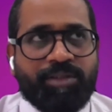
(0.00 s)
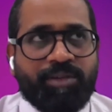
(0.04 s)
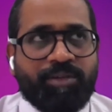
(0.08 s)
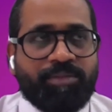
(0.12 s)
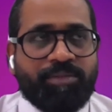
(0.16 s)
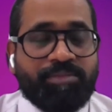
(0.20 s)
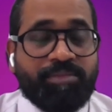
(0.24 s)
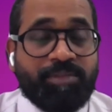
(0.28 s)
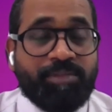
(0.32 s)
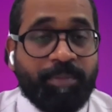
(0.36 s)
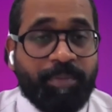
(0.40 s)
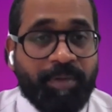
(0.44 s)

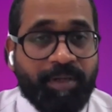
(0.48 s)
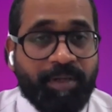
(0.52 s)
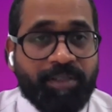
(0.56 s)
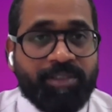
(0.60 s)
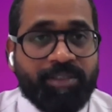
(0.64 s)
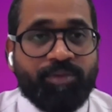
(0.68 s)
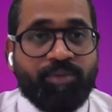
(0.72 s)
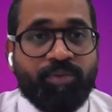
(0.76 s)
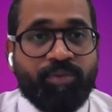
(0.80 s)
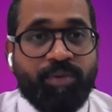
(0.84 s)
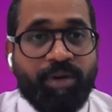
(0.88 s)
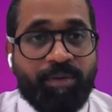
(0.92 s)
So the
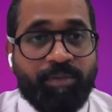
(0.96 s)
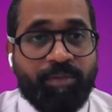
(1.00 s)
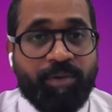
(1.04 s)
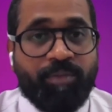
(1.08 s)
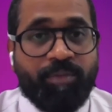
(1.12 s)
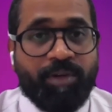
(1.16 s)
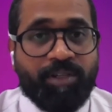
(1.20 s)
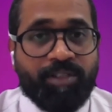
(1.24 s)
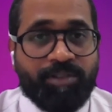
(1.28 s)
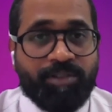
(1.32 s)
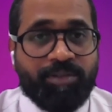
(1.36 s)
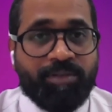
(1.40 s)
person,
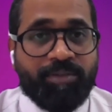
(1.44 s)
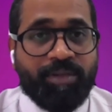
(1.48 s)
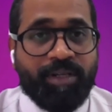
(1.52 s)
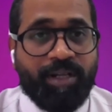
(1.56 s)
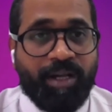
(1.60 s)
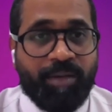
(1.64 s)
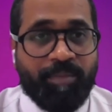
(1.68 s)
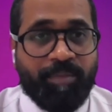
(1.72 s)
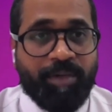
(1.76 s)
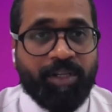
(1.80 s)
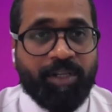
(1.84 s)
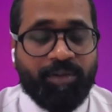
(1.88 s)
whoever wants
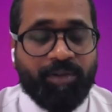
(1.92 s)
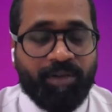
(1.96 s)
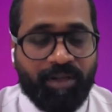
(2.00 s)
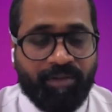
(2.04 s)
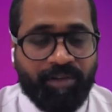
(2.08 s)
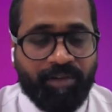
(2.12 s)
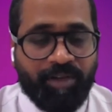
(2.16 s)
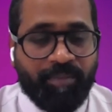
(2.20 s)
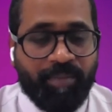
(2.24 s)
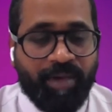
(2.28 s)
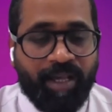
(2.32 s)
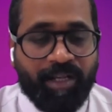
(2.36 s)
to come into
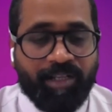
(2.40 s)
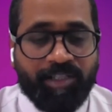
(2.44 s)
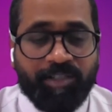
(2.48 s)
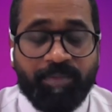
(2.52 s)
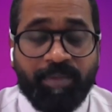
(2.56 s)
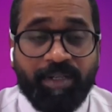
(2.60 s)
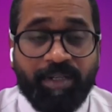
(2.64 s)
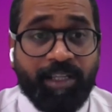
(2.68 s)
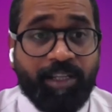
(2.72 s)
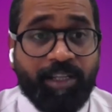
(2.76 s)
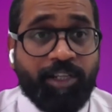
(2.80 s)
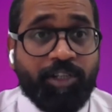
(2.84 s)
revenue
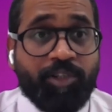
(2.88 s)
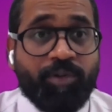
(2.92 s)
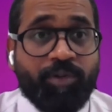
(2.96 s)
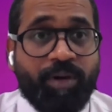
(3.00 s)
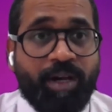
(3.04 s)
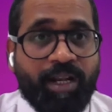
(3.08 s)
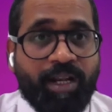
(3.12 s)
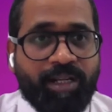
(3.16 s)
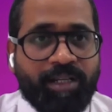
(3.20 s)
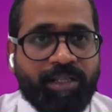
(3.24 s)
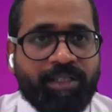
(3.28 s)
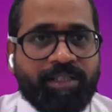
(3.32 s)
management, you need
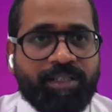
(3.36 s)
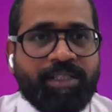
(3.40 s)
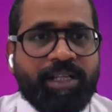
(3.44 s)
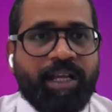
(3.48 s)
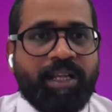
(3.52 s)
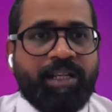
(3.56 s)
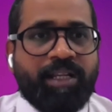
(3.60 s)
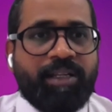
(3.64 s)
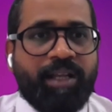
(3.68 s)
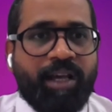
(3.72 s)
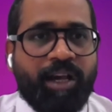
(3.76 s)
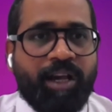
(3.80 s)
to
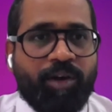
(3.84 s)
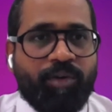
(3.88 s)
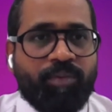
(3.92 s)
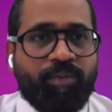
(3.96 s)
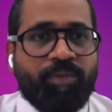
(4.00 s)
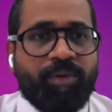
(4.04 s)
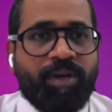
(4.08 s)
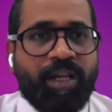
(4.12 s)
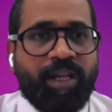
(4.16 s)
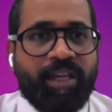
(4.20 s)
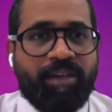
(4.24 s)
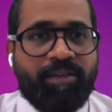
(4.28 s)
understand
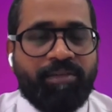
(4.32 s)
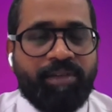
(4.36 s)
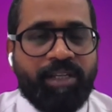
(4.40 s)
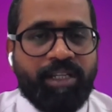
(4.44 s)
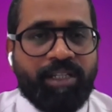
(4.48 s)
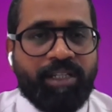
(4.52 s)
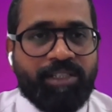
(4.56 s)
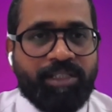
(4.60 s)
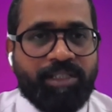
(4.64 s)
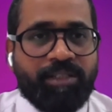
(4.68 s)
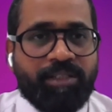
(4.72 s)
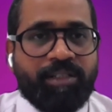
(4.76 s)
how
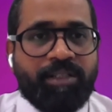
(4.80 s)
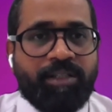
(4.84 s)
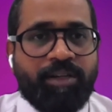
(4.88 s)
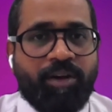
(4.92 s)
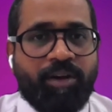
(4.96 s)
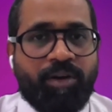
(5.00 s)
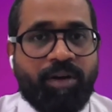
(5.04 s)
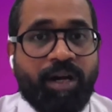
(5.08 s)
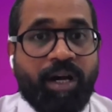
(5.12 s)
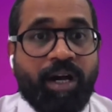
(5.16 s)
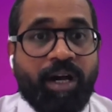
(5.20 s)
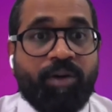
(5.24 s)

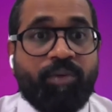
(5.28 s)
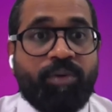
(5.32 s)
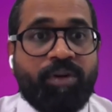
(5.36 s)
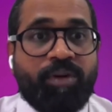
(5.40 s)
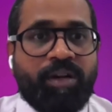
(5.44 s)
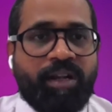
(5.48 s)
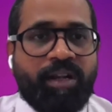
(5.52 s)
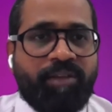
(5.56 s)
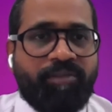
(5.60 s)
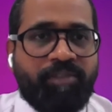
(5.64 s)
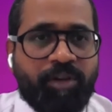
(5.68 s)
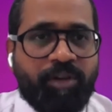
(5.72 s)
aviation or
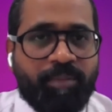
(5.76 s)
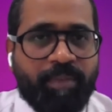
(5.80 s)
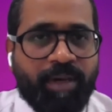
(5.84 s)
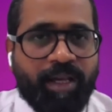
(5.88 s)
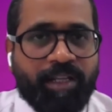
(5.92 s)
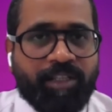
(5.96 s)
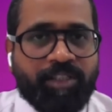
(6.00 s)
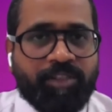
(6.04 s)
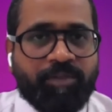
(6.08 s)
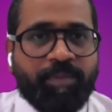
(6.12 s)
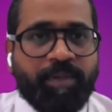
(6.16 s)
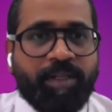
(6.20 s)
how revenue
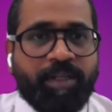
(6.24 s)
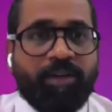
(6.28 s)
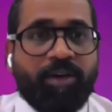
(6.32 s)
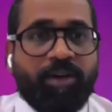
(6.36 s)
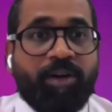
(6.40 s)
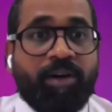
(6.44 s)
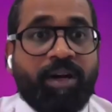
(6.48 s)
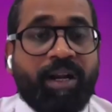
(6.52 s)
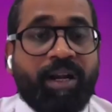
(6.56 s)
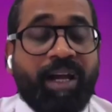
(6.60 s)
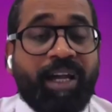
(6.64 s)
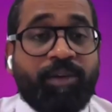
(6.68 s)

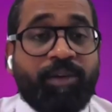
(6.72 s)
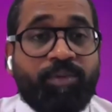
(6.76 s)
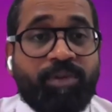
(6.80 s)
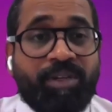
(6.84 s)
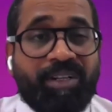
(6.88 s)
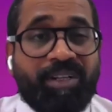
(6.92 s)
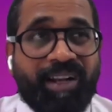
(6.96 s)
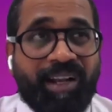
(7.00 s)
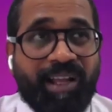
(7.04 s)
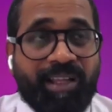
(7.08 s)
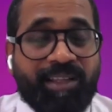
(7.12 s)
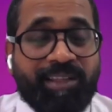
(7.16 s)
management, or I
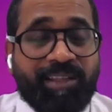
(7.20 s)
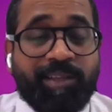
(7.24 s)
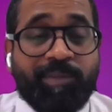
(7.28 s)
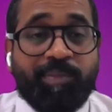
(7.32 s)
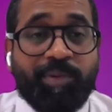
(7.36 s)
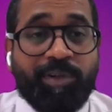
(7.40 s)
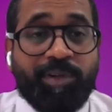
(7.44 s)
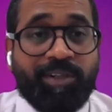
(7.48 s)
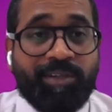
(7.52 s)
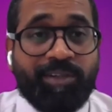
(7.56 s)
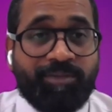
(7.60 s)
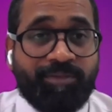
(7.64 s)
would
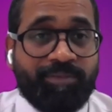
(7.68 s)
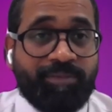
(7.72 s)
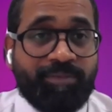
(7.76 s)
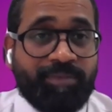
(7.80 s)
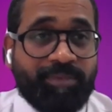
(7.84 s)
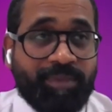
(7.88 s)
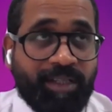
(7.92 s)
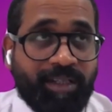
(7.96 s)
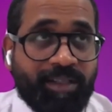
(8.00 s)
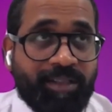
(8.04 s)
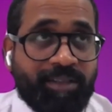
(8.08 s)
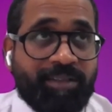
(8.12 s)
rather put
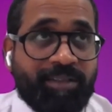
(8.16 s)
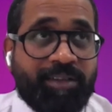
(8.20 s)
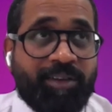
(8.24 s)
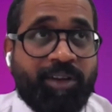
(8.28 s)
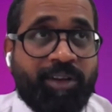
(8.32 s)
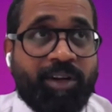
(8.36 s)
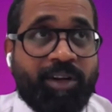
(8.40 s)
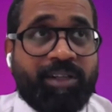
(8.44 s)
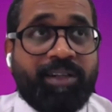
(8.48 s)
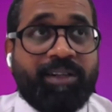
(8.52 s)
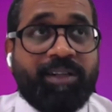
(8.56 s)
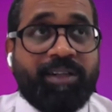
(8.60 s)

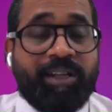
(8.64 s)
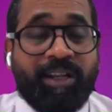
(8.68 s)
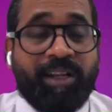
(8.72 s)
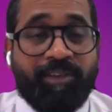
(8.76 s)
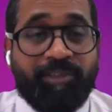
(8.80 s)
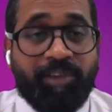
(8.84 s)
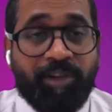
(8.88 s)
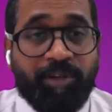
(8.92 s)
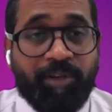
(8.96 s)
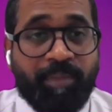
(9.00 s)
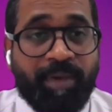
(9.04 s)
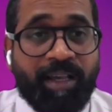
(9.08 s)
not
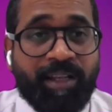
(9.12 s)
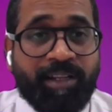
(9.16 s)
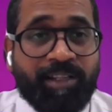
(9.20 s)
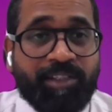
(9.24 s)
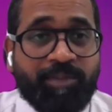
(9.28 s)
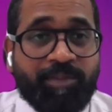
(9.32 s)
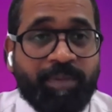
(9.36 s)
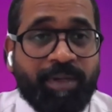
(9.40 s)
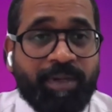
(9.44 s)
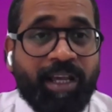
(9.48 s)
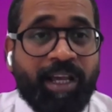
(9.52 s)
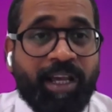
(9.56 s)
revenue
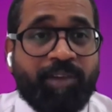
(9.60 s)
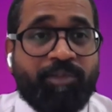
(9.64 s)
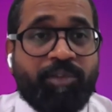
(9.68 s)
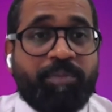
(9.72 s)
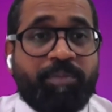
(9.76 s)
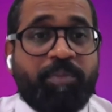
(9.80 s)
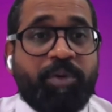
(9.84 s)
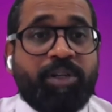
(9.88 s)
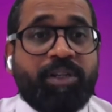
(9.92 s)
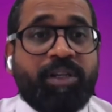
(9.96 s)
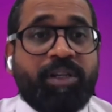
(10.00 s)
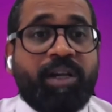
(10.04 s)
management, I
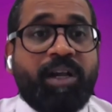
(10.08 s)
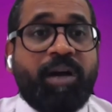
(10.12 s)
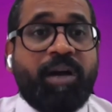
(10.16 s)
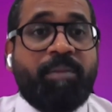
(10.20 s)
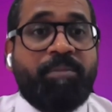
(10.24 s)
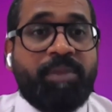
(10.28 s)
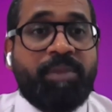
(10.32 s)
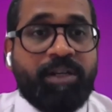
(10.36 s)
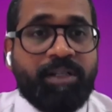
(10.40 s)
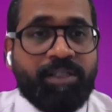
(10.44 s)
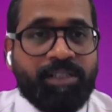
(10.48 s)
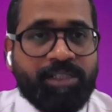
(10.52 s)
would put
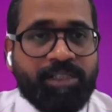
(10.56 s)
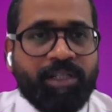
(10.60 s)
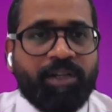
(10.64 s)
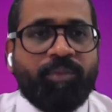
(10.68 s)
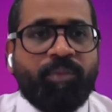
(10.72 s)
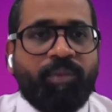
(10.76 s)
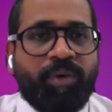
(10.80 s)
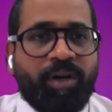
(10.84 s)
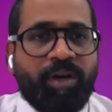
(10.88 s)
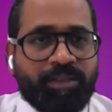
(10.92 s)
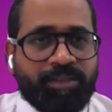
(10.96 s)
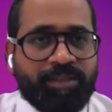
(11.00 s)

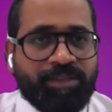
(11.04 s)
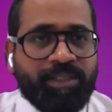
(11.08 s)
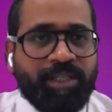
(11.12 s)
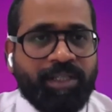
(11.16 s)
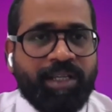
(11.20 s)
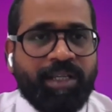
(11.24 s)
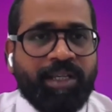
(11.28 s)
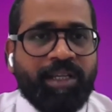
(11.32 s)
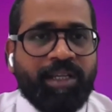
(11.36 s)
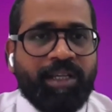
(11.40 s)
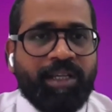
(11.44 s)
commercial works.